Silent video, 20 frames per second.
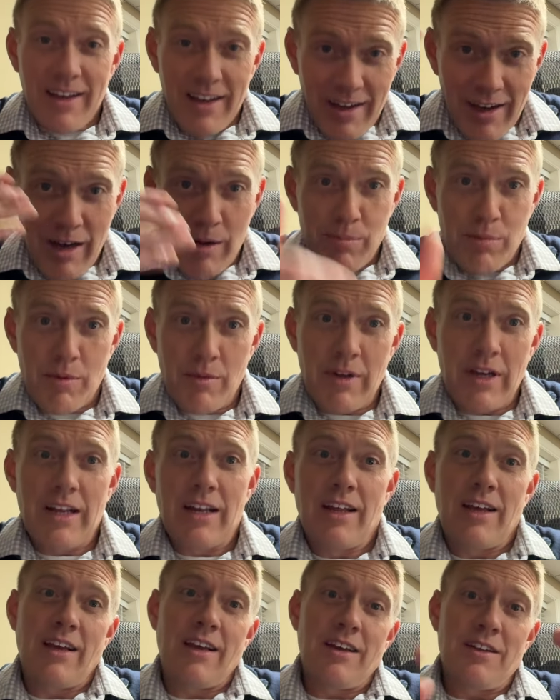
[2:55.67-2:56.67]

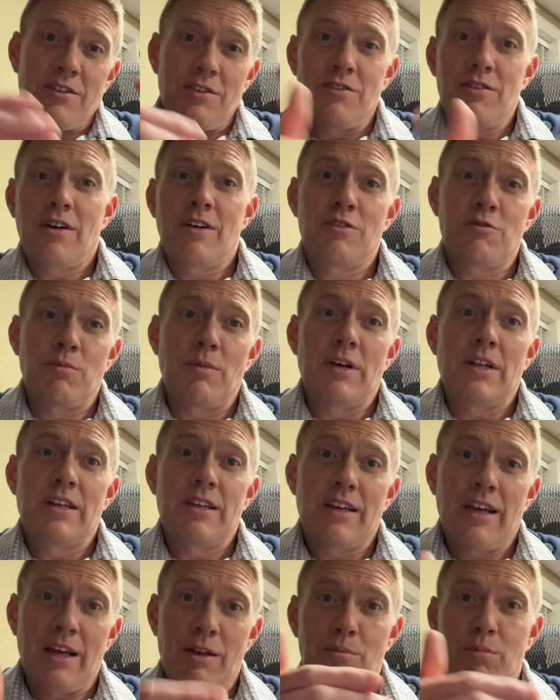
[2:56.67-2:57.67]
operating in
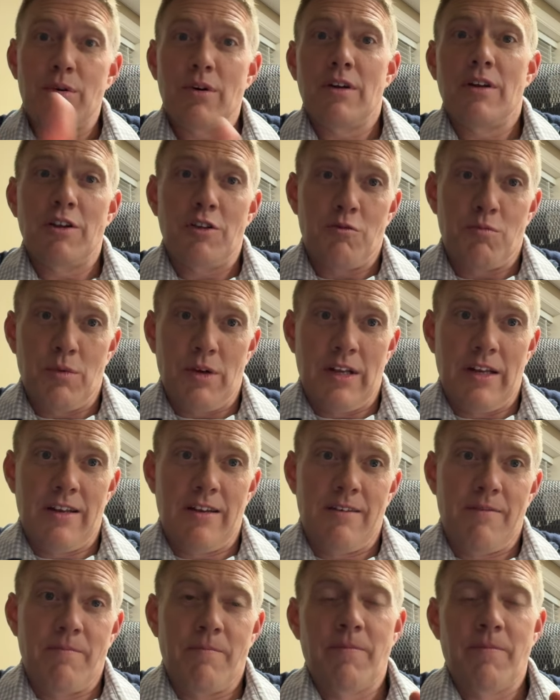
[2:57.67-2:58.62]
judgment and punishment.